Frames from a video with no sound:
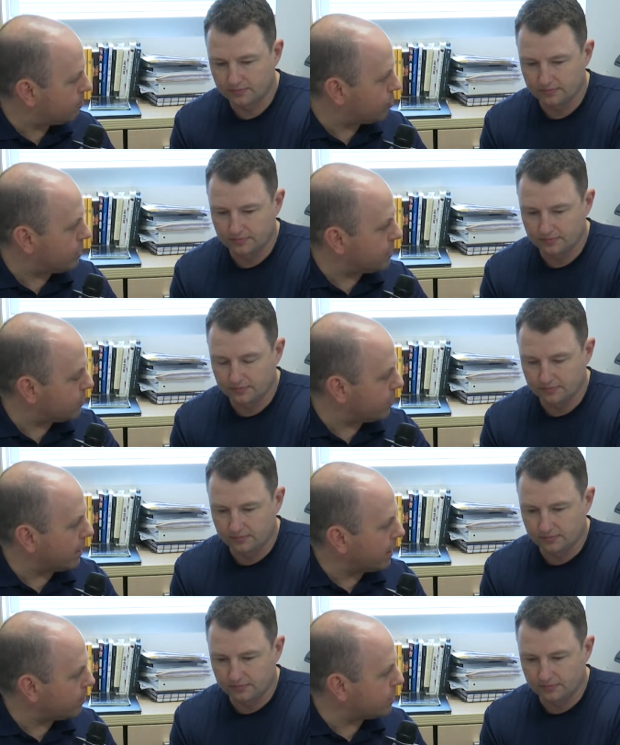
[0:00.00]
Speaker 1: preseason training
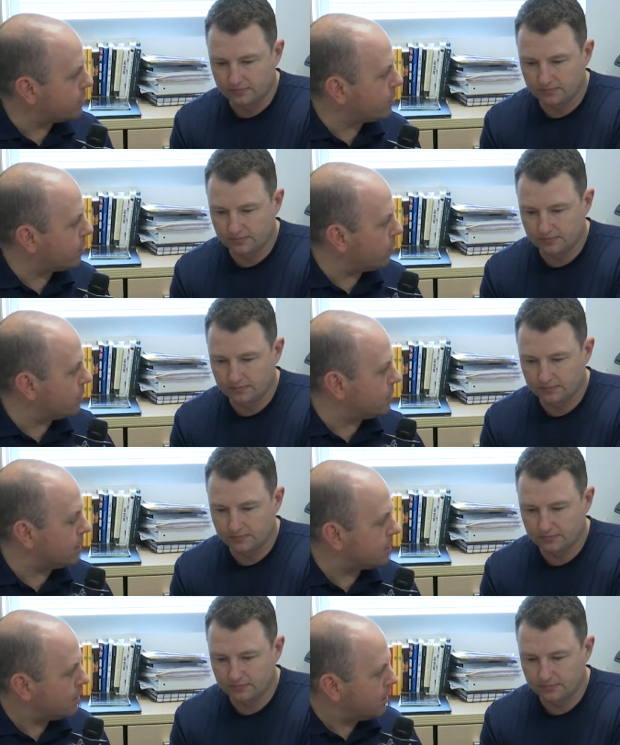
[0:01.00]
camp this year, or is
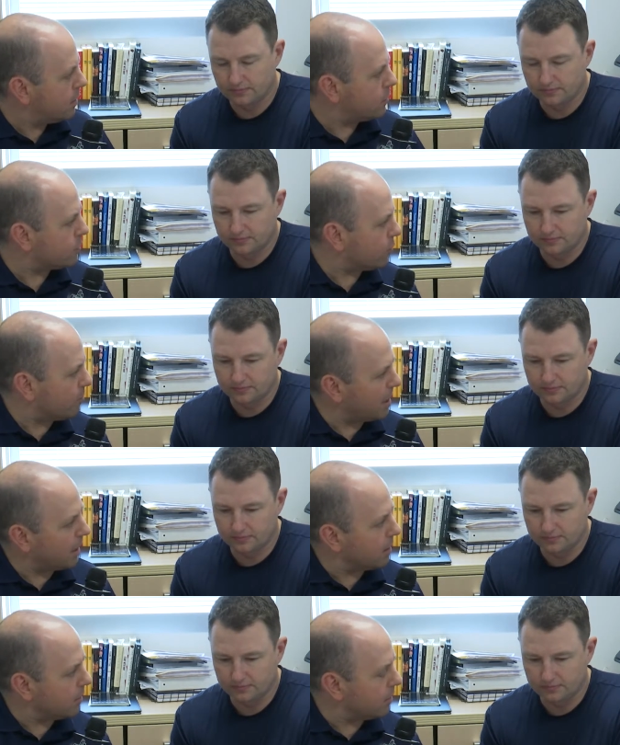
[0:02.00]
it just sort of
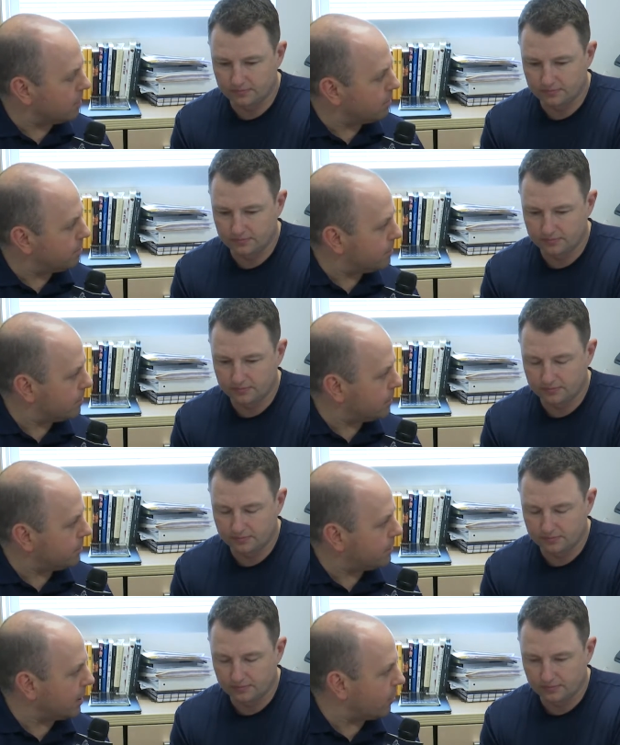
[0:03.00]
making a little a little
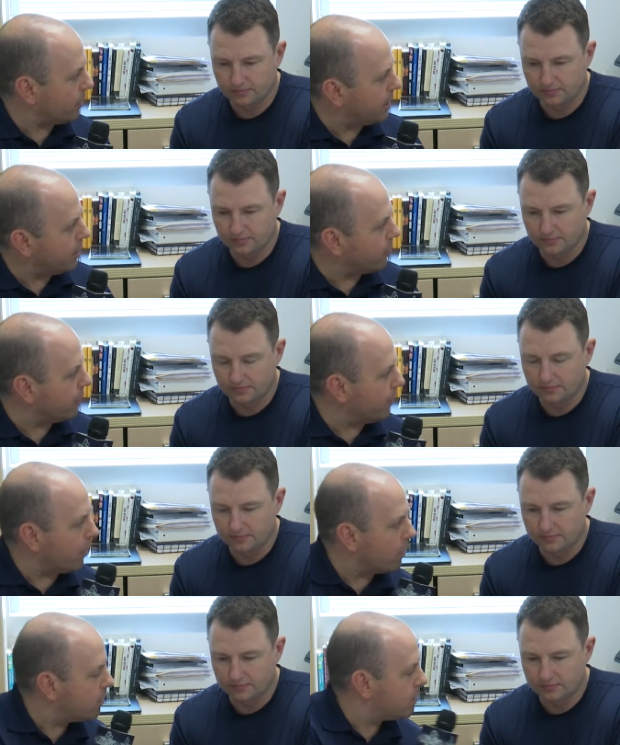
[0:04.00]
tinkering here and
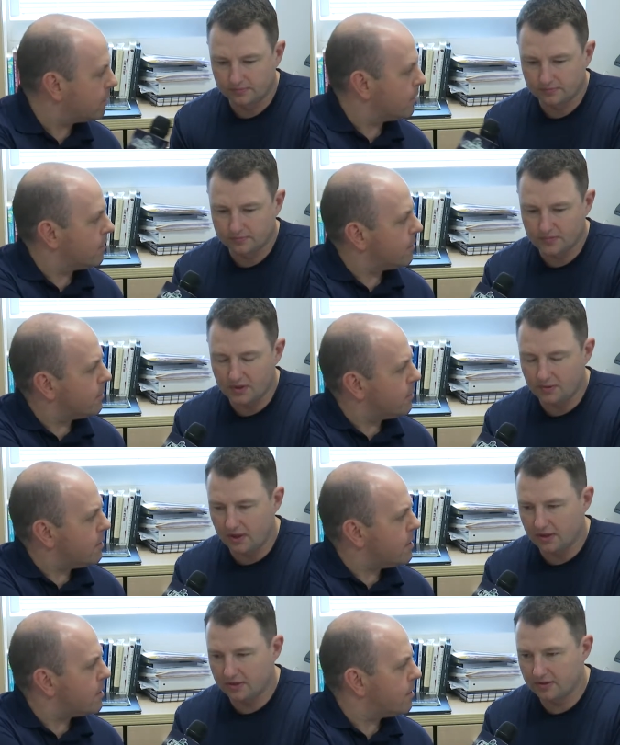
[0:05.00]
there?
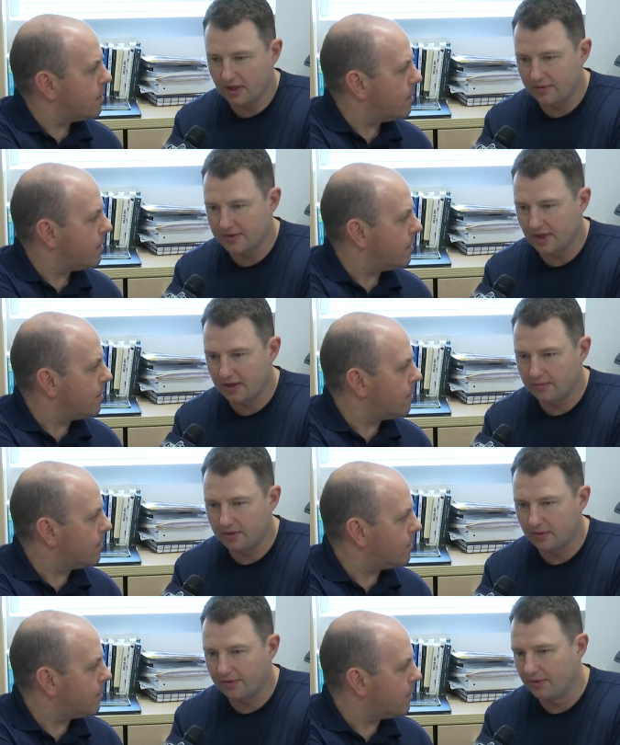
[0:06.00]
Speaker 2: Well, every time you
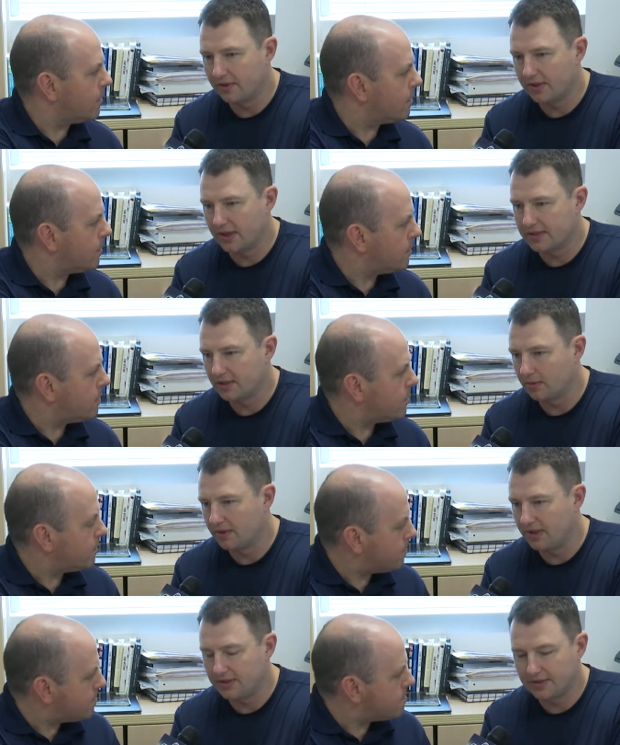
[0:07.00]
go through it, it gets a little
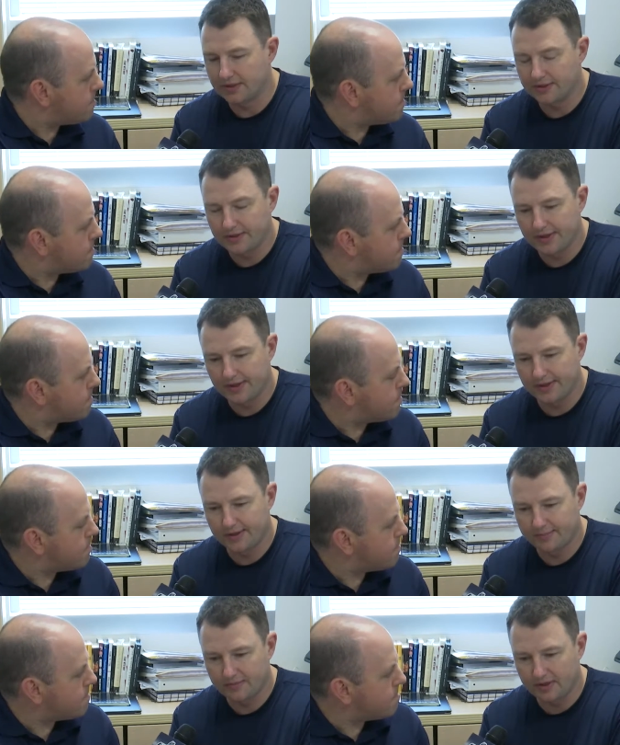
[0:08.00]
bit easier.
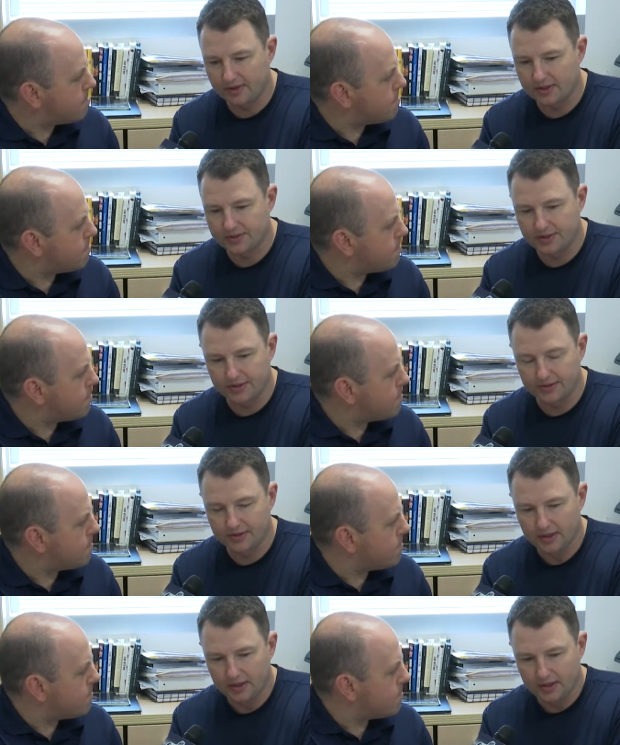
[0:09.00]
Um, I think this year,
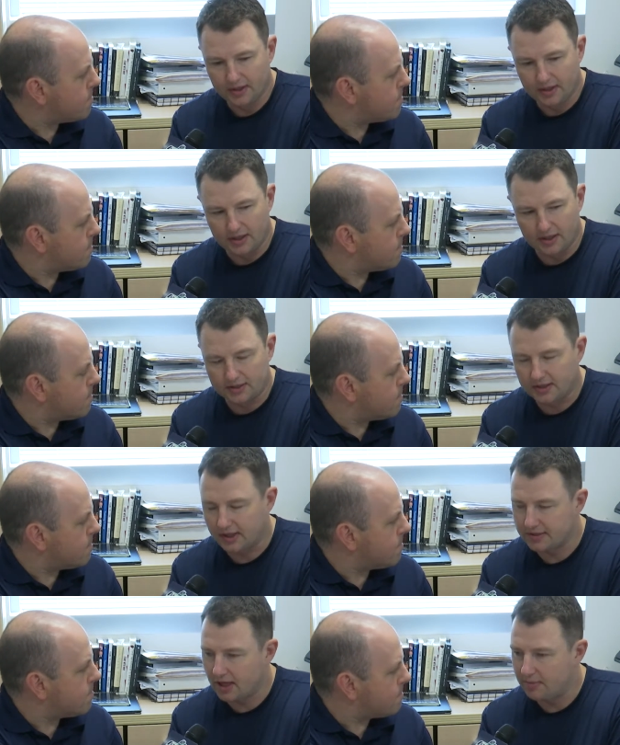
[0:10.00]
uh,
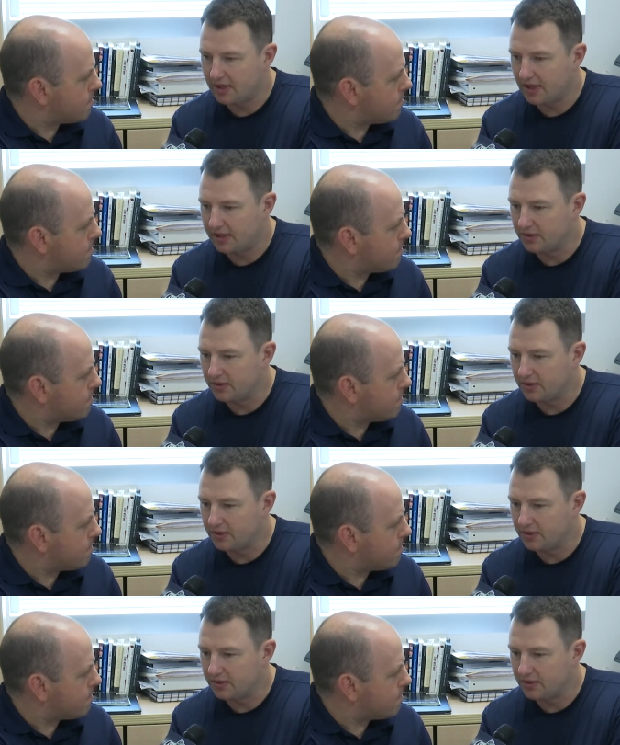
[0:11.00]
second time being a head